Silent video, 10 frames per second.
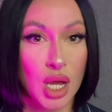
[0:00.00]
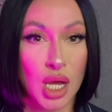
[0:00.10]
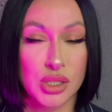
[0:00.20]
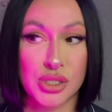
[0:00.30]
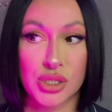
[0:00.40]

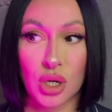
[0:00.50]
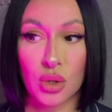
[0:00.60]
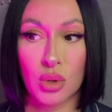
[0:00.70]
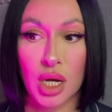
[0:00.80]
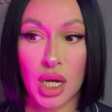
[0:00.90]

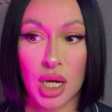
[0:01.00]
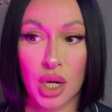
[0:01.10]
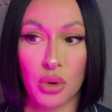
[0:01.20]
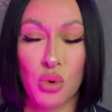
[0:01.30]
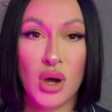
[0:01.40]
So
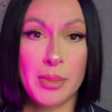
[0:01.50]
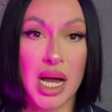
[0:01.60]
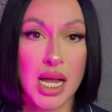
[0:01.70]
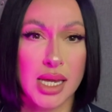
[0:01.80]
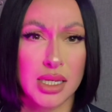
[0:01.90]
who am
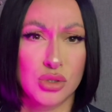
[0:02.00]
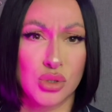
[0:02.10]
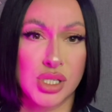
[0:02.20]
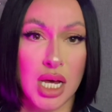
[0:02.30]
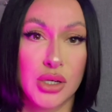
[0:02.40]
I to
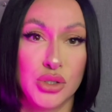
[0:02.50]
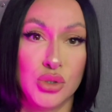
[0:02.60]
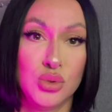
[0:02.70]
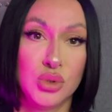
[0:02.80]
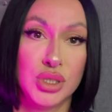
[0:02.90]
tell
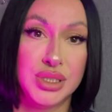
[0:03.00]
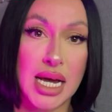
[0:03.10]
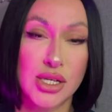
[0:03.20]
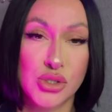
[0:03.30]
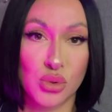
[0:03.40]
you
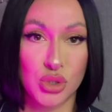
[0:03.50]
yes or